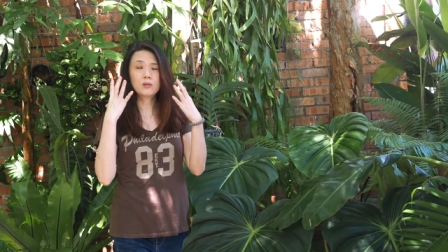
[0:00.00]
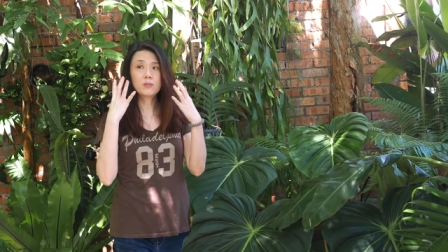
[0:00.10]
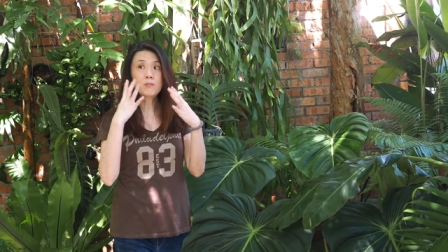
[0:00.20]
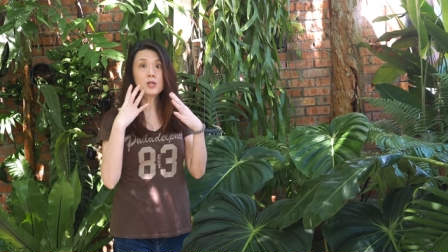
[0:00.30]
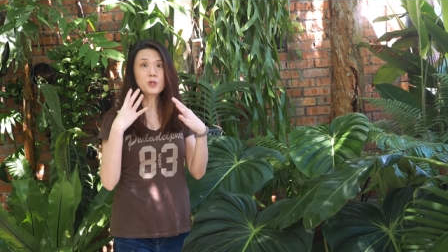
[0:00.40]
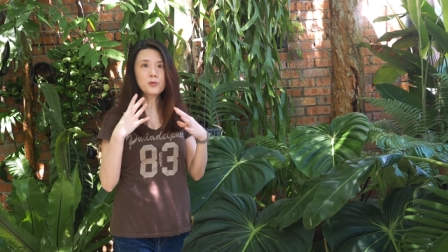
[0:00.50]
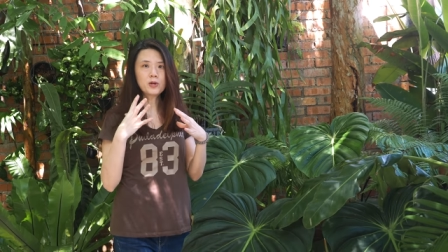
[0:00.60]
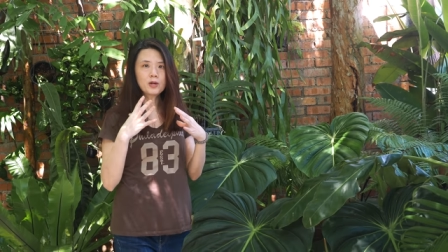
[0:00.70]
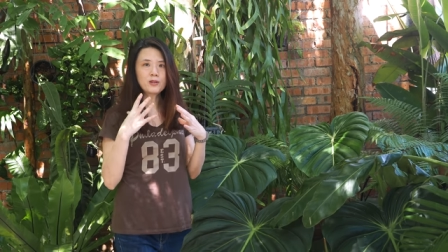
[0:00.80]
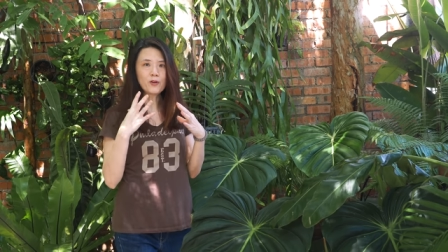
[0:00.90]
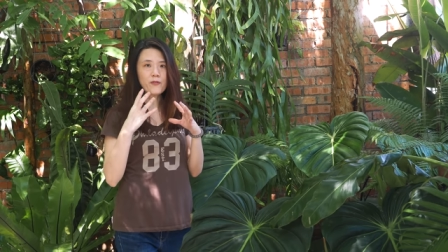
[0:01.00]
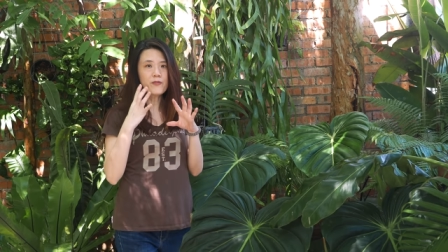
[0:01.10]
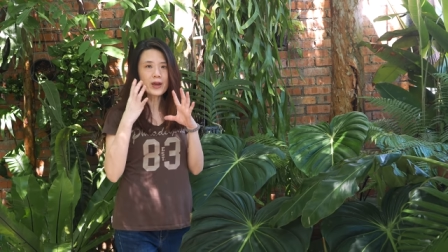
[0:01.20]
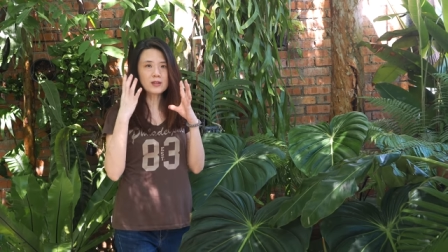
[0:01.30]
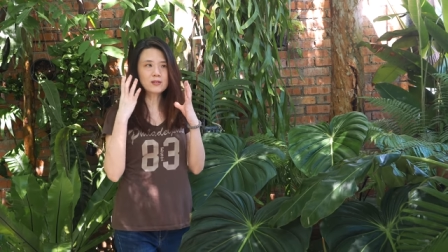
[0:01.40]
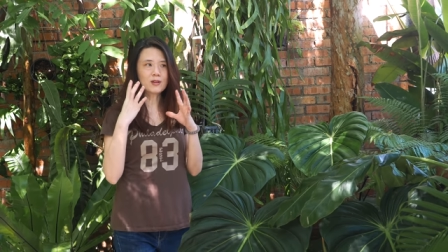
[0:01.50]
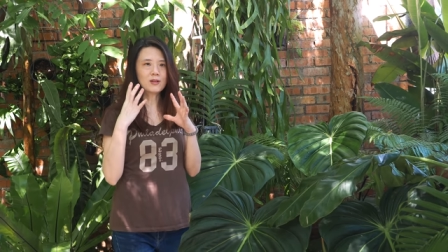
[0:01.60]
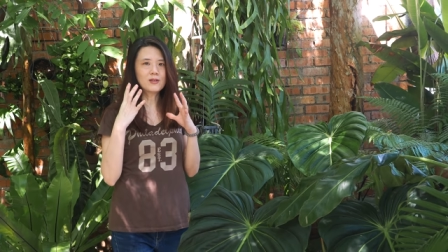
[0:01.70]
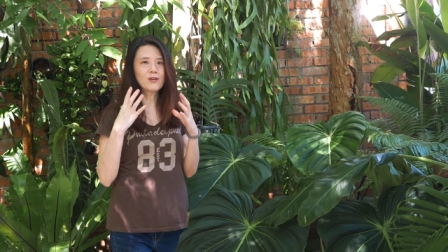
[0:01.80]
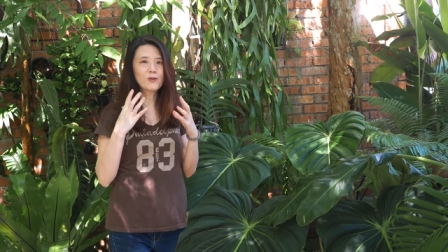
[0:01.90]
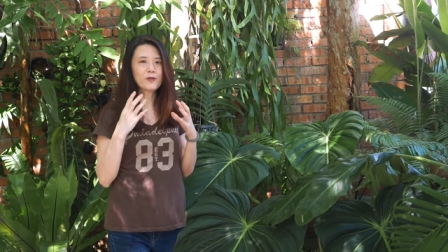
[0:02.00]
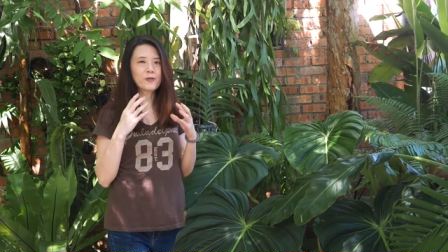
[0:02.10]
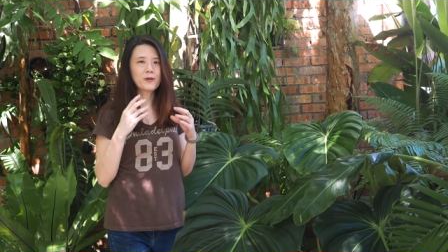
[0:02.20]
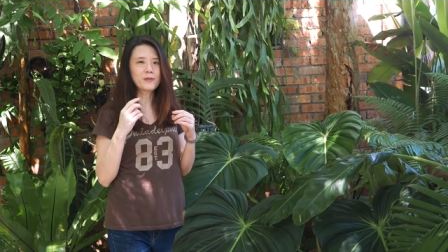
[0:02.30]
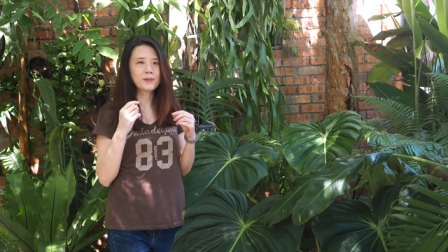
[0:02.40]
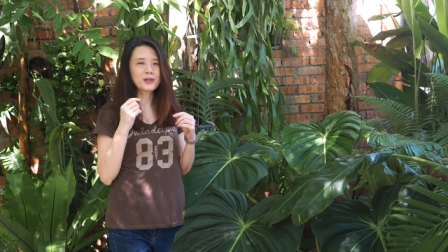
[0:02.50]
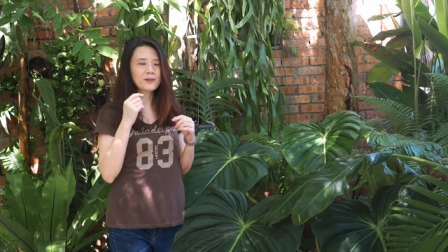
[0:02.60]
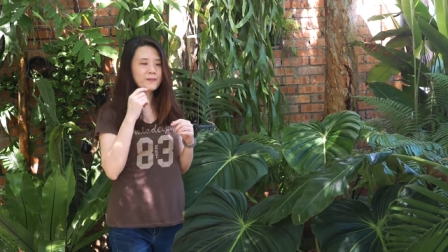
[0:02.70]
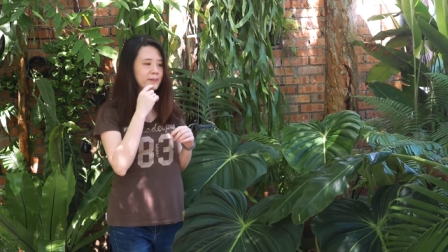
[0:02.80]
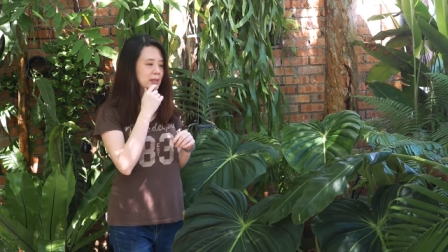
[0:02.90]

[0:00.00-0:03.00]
much more in your face and overwhelming